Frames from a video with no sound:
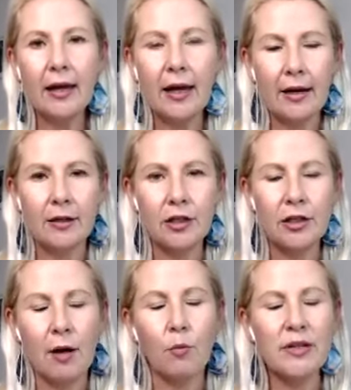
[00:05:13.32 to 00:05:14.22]
and
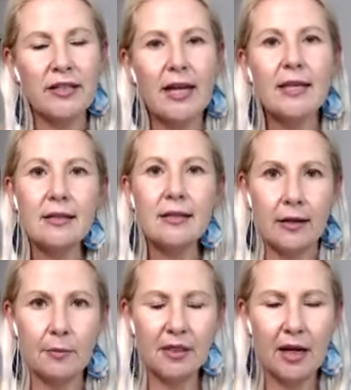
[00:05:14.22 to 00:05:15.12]
we say the
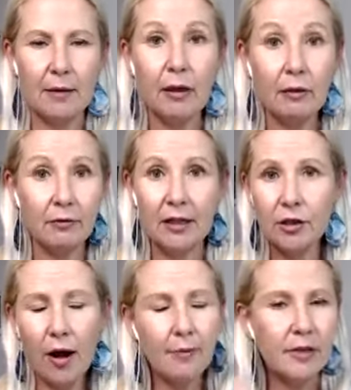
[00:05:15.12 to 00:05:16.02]
setup statement three
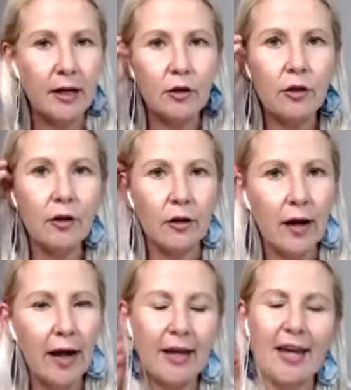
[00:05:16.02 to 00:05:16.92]
times, and you can
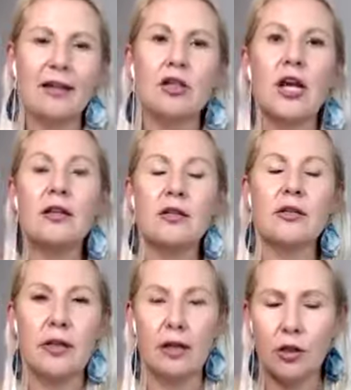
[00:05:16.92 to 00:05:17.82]
again change
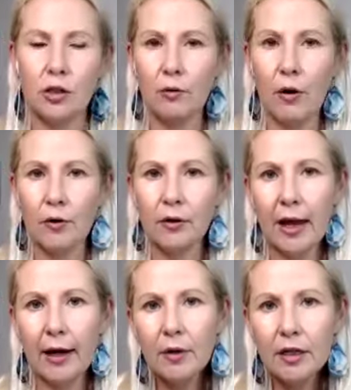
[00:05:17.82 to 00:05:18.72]
this into your own
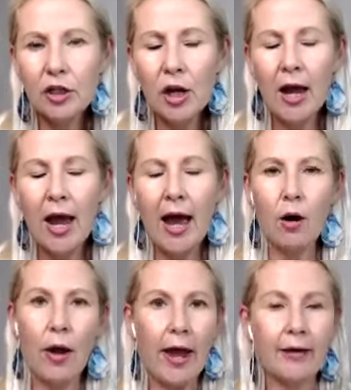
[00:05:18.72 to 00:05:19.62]
language
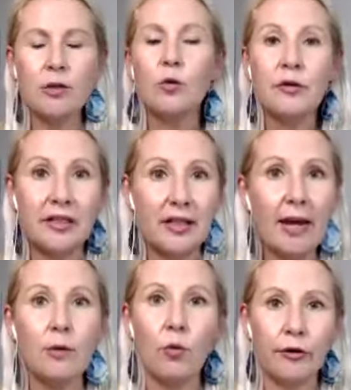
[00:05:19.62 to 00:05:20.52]
and or
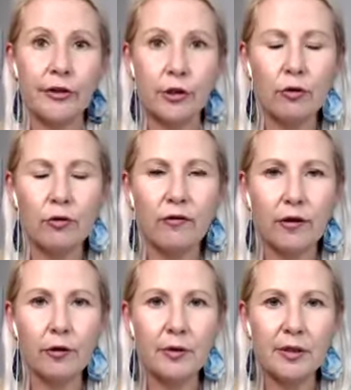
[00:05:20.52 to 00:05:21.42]
state what's true for
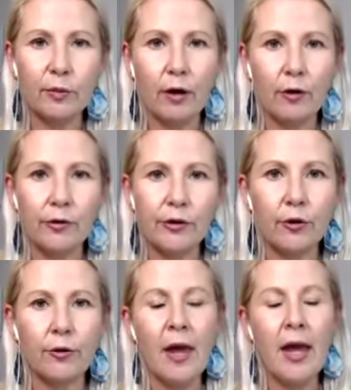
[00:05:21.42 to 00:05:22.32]
you as well.
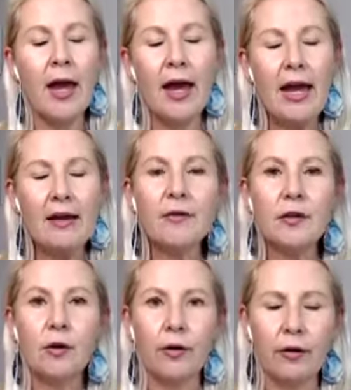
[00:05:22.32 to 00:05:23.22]
So even
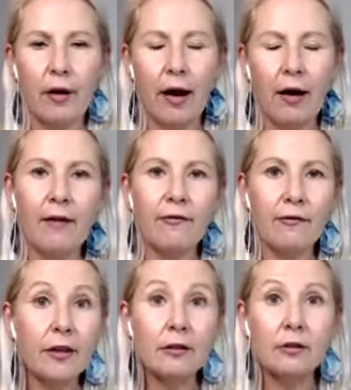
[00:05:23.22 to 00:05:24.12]
though I
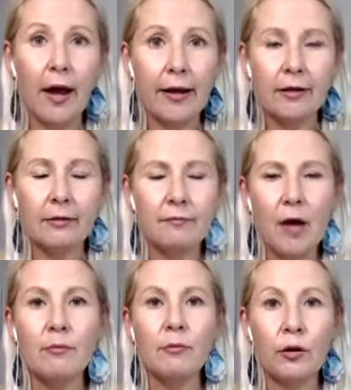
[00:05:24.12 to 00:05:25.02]
feel like
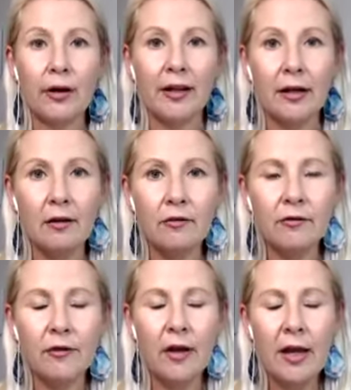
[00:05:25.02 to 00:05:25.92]
I'm not enough
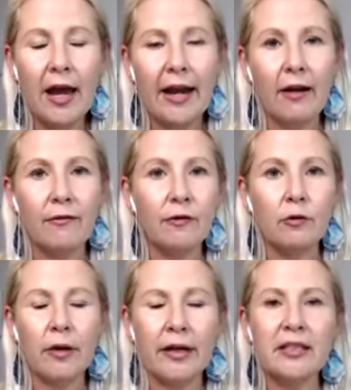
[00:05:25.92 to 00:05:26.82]
and I
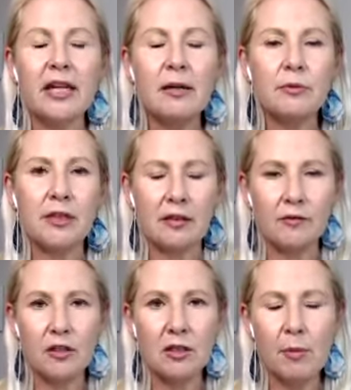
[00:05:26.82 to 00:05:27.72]
feel a deep sense
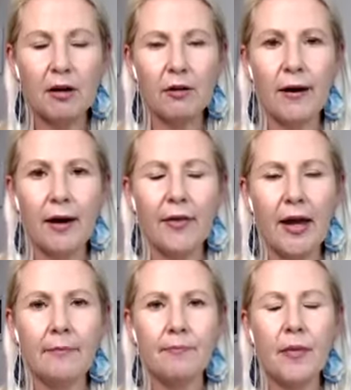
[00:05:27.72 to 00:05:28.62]
of despair around
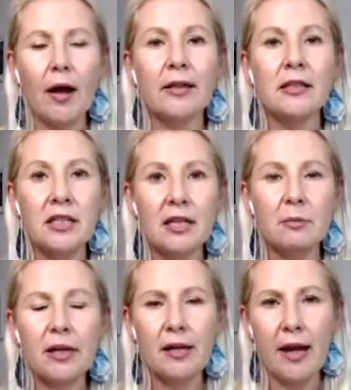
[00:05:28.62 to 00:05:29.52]
that, I
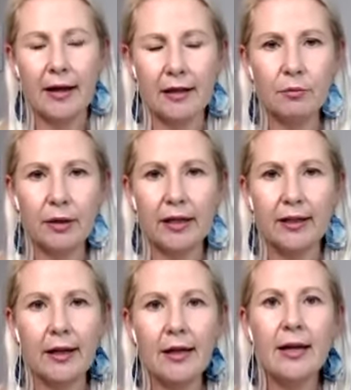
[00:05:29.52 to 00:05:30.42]
deeply and
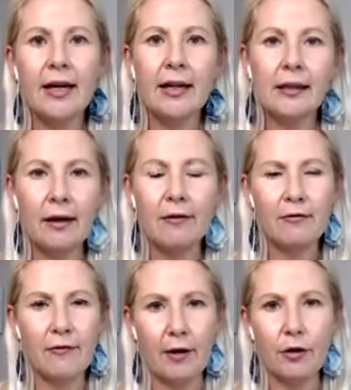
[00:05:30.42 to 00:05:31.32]
completely
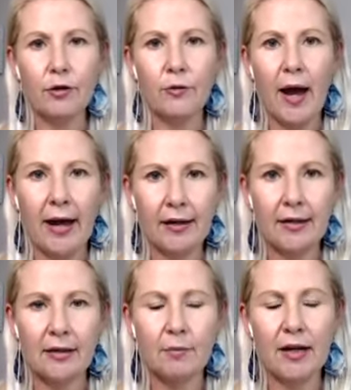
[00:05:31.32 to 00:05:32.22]
love, value, and
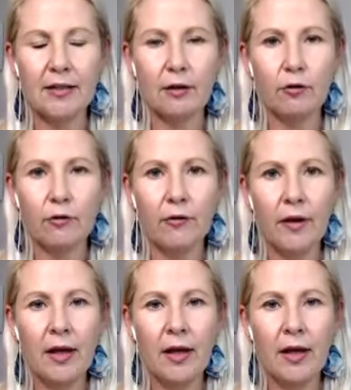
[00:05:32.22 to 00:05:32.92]
accept myself.